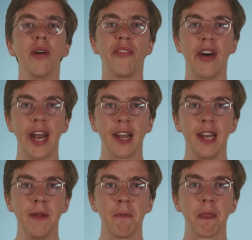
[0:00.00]

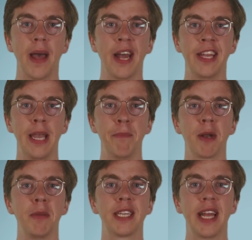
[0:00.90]
Finally, at the
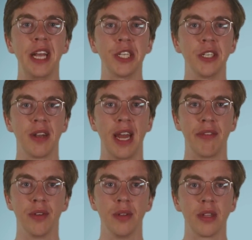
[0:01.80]
implementational
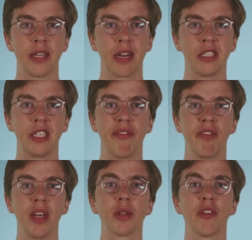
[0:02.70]
level, there is the
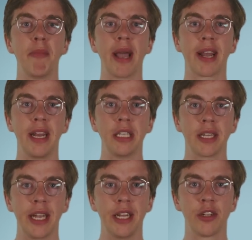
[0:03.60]
field of
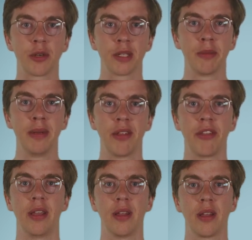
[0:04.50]
mechanistic
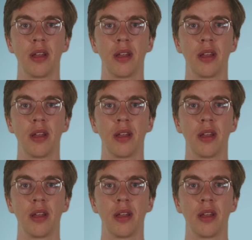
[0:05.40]
interpretability,